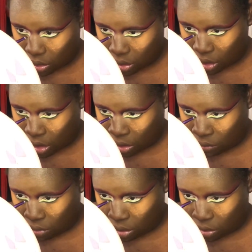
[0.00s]
Now, I don't
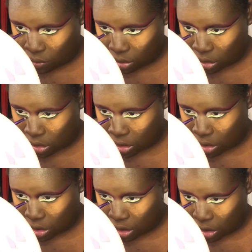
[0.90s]
want to do it just
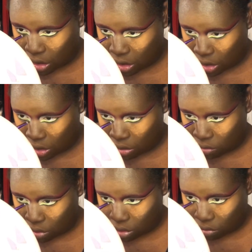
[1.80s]
like it. I just
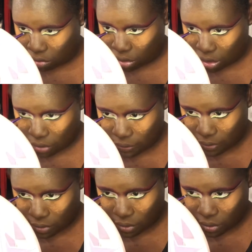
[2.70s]
want to do it different.